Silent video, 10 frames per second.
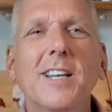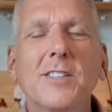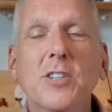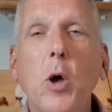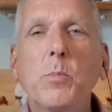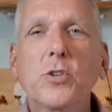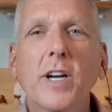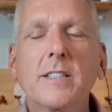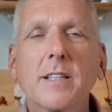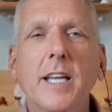Some
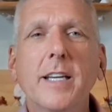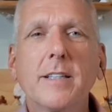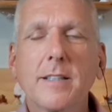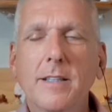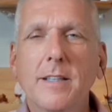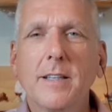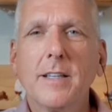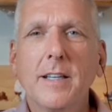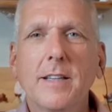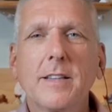translate
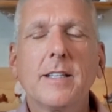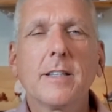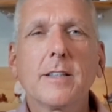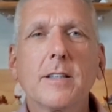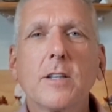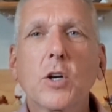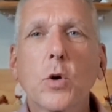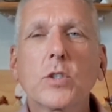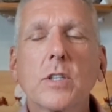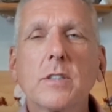the
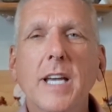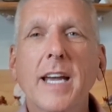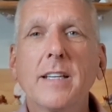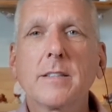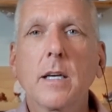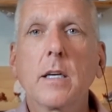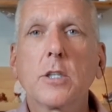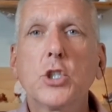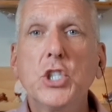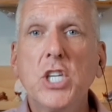koshas as a
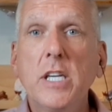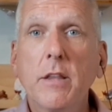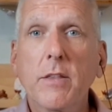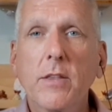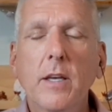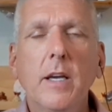sheath,